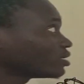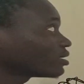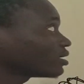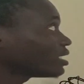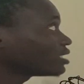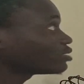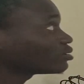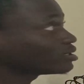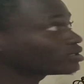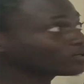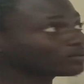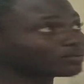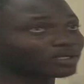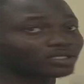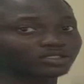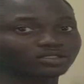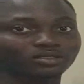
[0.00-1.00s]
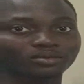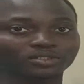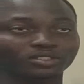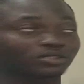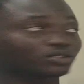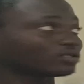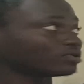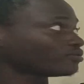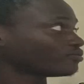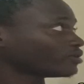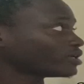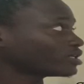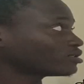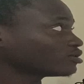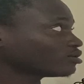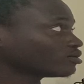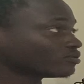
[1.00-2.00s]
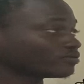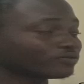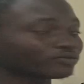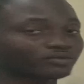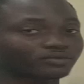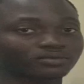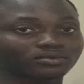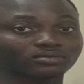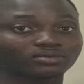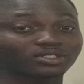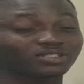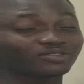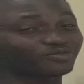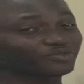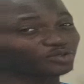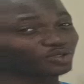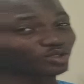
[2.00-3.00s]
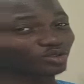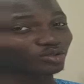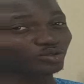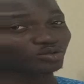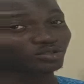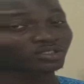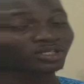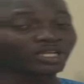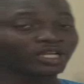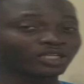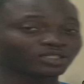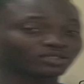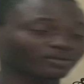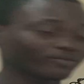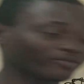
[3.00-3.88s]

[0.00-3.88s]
the class on income and substitution effects of inferior goods. So